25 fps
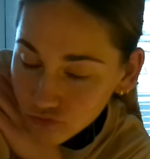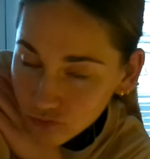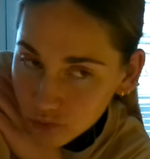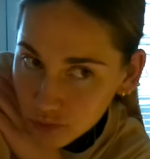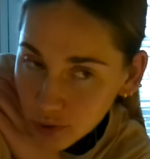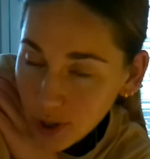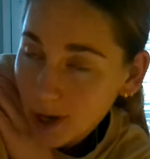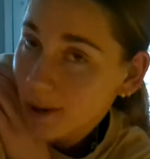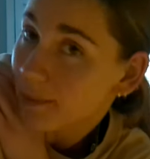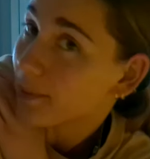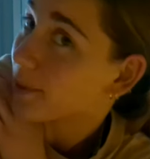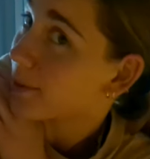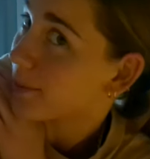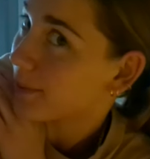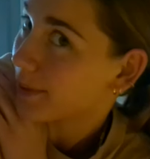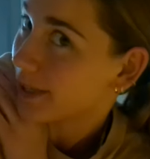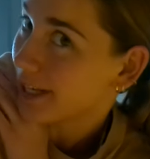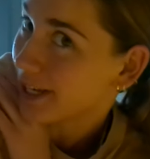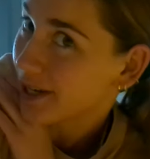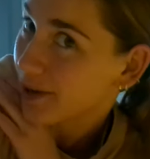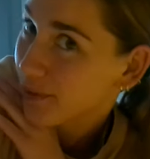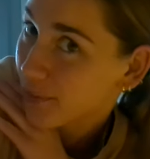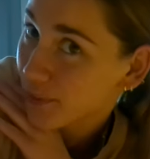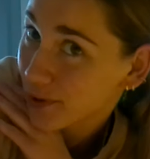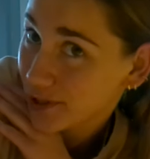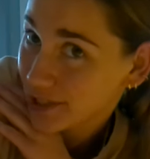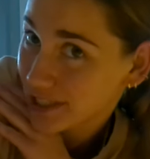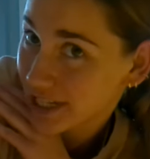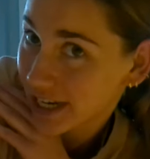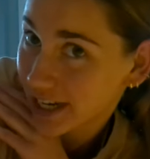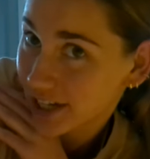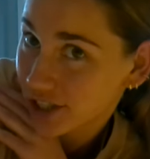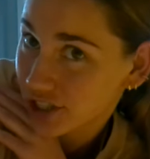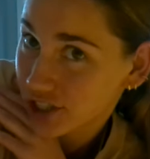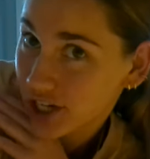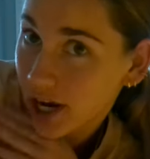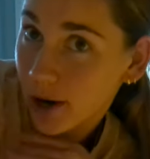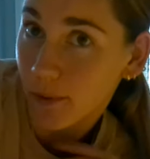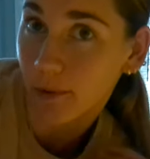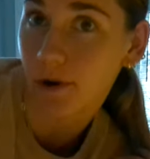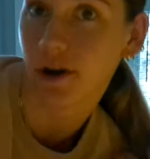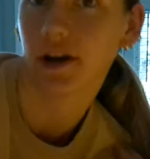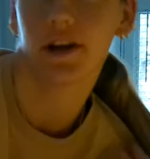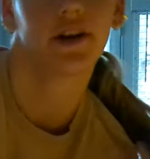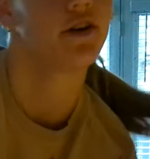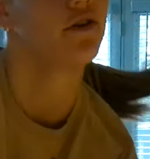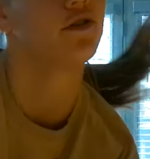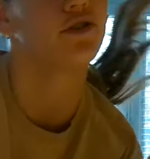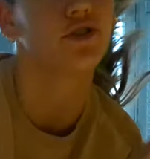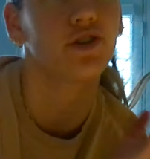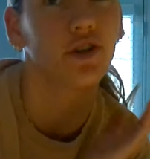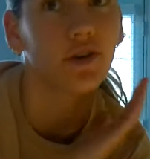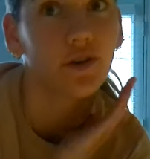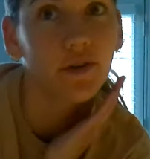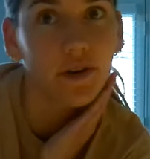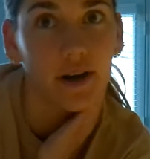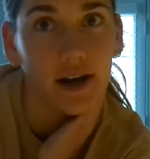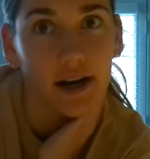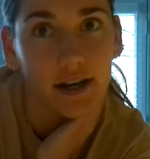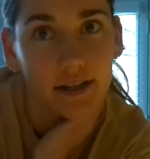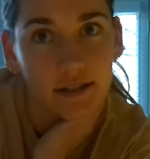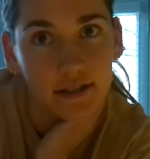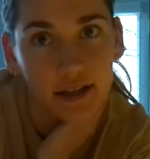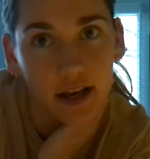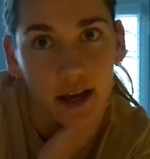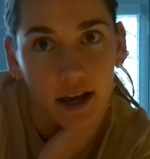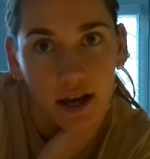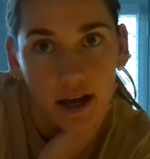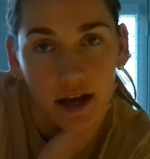probably we'll take a shower, and I'll show you guys